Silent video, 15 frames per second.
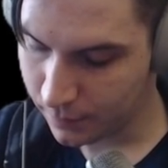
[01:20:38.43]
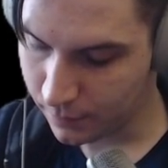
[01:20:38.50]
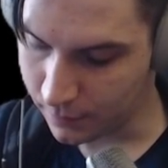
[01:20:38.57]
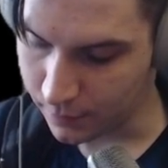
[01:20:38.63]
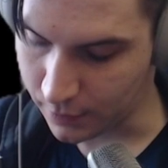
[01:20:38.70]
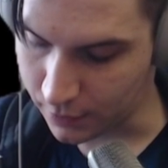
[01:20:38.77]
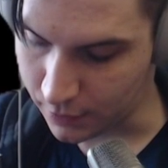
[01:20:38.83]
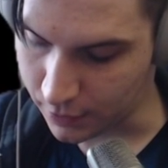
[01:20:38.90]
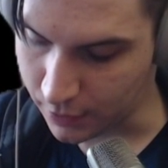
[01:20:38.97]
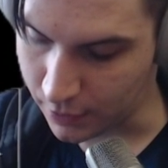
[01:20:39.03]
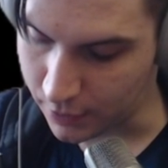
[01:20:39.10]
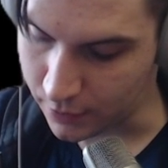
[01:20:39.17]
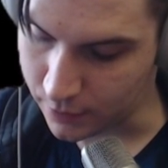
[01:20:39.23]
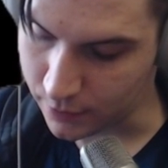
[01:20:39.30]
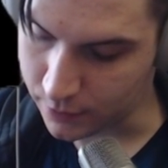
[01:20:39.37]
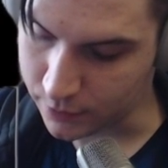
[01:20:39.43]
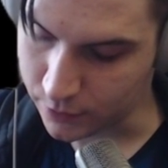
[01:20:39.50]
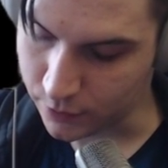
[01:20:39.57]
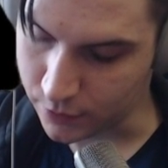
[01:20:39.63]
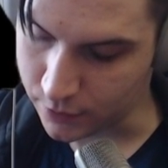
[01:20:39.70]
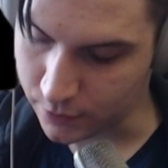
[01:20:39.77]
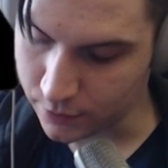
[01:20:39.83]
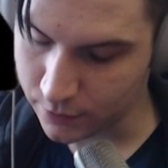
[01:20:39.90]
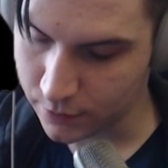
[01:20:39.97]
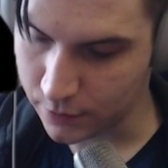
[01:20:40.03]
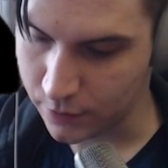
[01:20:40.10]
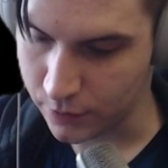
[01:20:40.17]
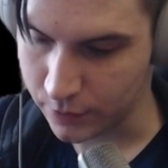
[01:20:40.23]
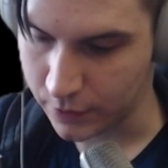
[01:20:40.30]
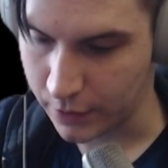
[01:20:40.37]
And again, it's gonna,
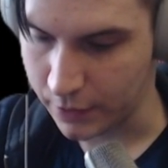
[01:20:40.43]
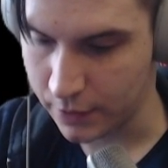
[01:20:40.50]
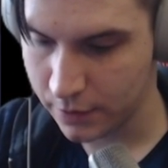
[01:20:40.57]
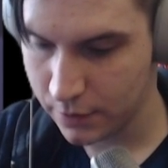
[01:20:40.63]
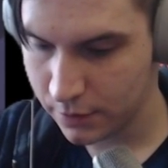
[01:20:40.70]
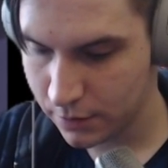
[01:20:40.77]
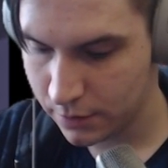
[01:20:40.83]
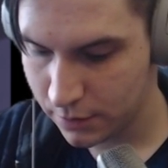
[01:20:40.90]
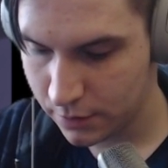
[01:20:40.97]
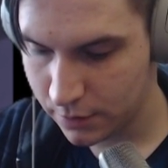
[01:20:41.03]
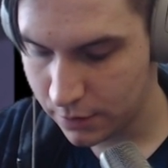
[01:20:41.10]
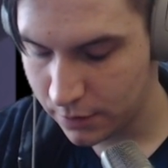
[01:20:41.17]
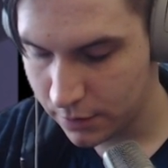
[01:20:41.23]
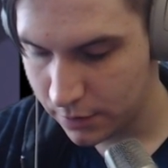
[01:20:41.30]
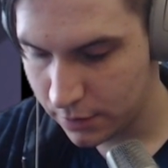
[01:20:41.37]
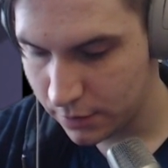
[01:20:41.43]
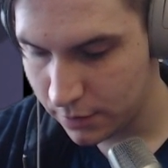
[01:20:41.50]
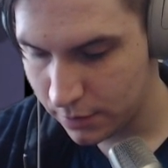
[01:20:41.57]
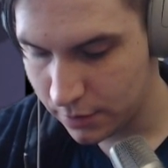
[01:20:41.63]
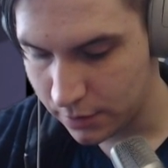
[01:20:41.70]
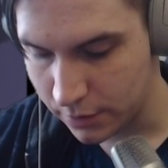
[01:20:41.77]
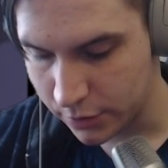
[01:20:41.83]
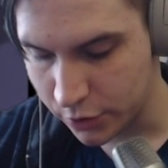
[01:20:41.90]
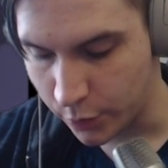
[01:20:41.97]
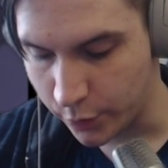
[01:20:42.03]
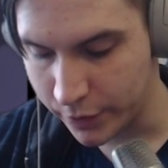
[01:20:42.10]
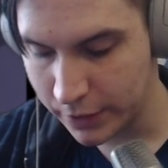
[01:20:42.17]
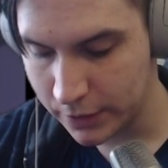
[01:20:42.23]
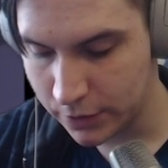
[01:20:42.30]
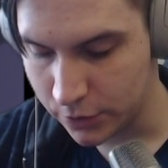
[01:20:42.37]
okay. So we
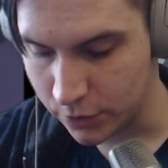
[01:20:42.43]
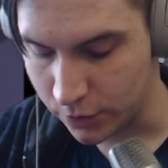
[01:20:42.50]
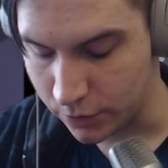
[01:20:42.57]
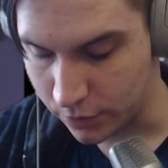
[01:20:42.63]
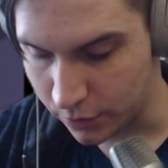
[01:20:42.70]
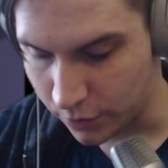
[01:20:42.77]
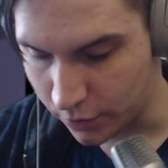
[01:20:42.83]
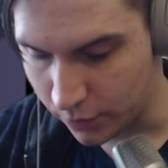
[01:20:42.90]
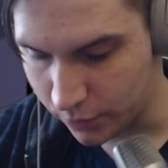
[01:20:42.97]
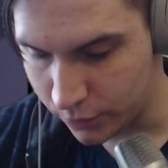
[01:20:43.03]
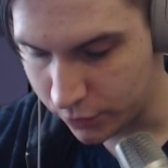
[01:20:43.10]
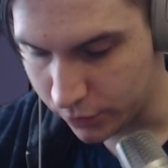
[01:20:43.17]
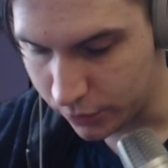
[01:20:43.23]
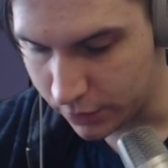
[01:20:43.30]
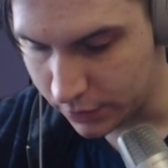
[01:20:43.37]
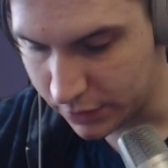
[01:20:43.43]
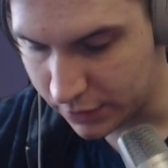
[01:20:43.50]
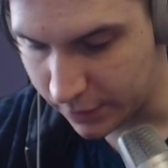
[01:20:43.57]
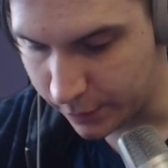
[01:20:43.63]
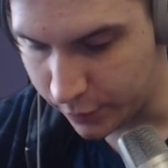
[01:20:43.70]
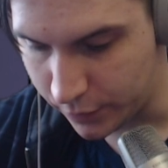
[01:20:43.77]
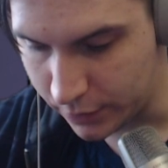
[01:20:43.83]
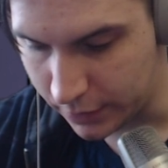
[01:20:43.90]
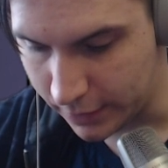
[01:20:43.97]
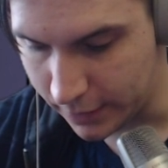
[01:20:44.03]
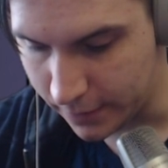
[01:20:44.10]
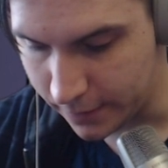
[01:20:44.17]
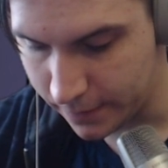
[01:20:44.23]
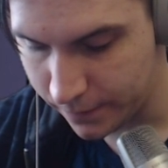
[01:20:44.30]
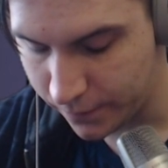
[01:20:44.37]
need to go to the separate
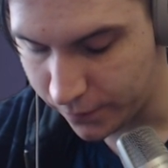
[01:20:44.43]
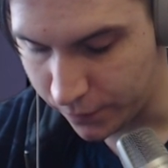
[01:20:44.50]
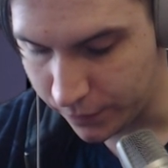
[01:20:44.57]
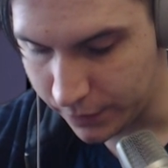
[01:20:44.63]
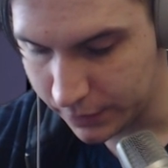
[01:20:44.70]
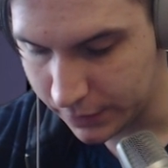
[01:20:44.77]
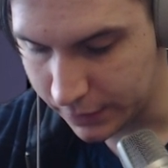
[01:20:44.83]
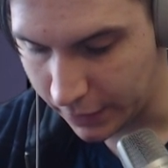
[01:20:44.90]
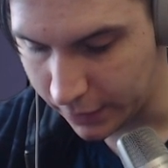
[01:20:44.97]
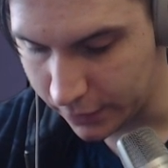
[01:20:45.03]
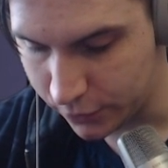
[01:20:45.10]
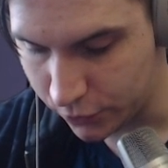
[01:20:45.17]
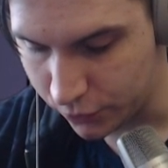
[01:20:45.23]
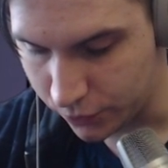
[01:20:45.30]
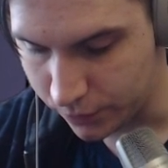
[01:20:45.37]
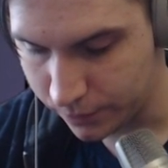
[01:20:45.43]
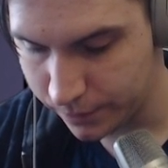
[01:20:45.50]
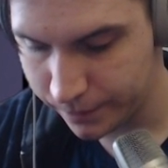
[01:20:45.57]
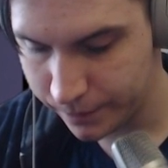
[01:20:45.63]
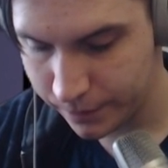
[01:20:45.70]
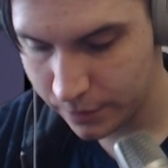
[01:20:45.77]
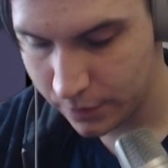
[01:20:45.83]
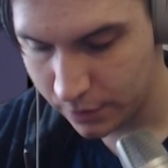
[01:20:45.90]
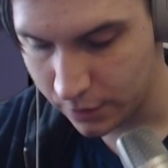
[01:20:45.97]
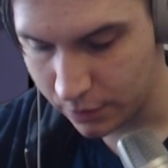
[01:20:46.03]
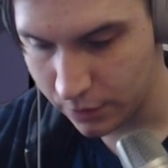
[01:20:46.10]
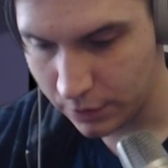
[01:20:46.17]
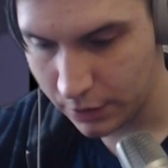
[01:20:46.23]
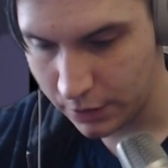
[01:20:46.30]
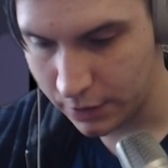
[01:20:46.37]
layer for this guy too.
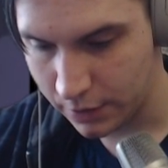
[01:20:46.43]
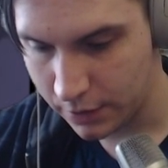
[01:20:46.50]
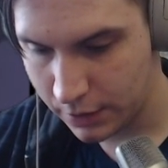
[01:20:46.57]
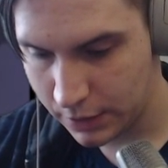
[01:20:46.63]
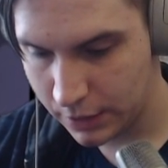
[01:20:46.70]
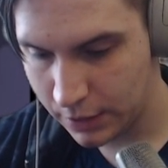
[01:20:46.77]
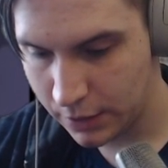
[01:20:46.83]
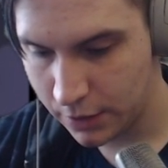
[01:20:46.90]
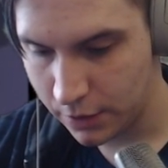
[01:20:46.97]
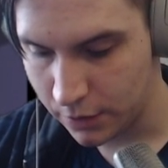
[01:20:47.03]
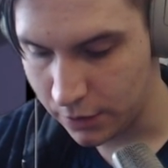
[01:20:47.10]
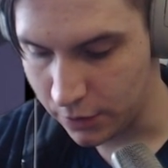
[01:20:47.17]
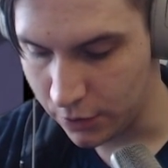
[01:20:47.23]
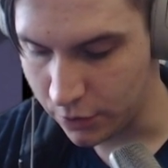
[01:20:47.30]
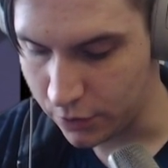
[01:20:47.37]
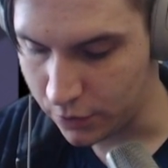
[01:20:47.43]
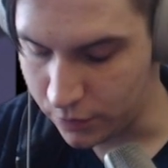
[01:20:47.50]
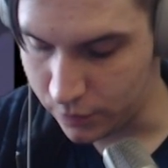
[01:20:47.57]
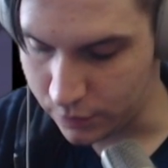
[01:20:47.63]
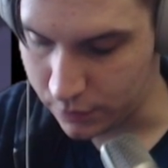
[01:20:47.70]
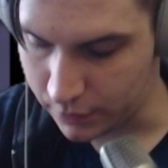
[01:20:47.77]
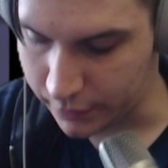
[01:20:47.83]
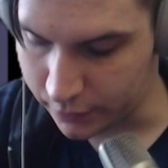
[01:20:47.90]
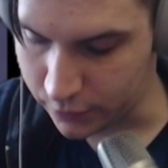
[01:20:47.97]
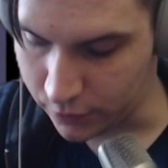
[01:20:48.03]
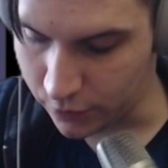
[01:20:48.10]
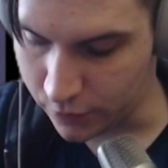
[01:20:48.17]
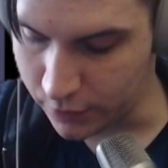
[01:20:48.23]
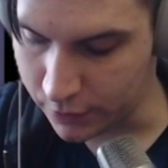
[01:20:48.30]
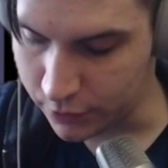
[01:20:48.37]
Okay, you know, as
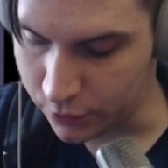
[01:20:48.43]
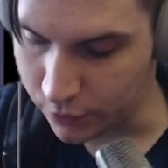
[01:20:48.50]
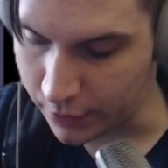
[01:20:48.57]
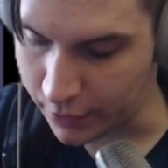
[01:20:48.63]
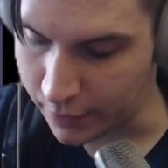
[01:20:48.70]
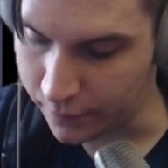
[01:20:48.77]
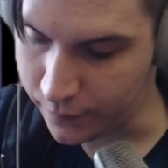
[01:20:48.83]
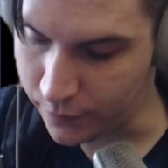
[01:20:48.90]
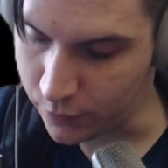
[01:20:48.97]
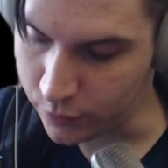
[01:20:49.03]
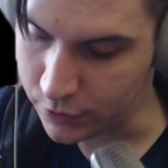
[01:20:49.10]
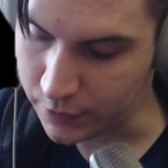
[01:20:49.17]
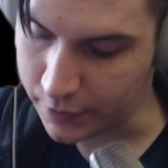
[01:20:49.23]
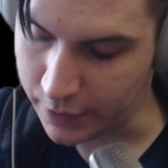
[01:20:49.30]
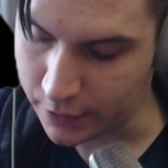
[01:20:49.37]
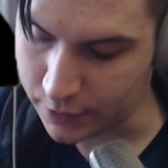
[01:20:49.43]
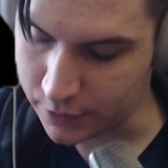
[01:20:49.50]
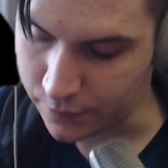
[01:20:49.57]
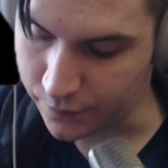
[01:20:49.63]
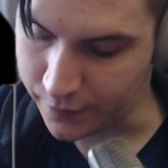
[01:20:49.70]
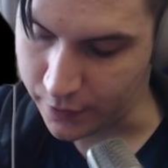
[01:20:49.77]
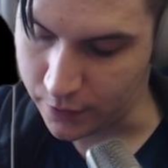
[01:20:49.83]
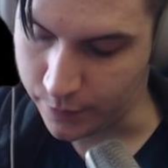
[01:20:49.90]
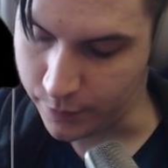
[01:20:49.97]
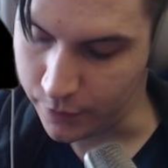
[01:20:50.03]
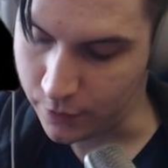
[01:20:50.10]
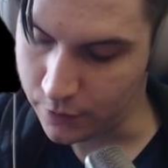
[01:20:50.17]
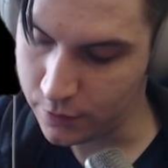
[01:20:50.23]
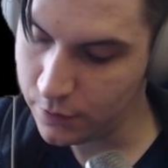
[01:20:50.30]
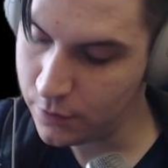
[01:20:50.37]
long as you have those layers
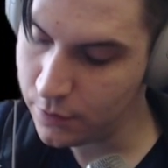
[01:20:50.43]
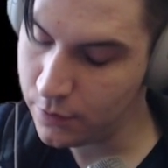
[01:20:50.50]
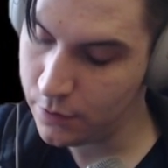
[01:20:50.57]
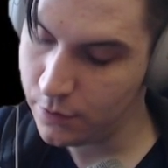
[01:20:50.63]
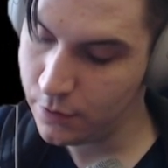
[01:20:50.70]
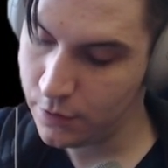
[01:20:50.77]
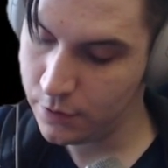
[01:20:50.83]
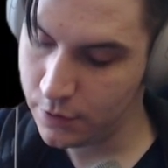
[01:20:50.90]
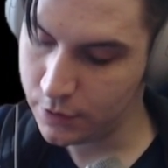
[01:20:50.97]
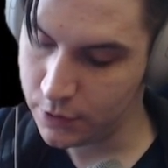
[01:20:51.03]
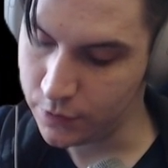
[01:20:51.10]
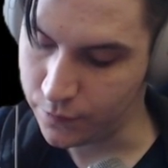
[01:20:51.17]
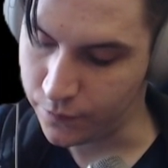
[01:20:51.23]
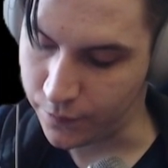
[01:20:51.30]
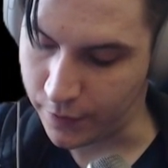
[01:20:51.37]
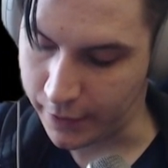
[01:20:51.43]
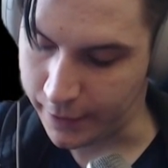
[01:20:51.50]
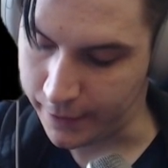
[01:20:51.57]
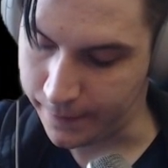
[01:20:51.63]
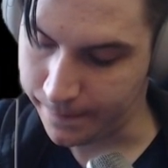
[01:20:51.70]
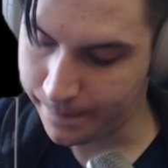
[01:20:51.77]
available, it's fine.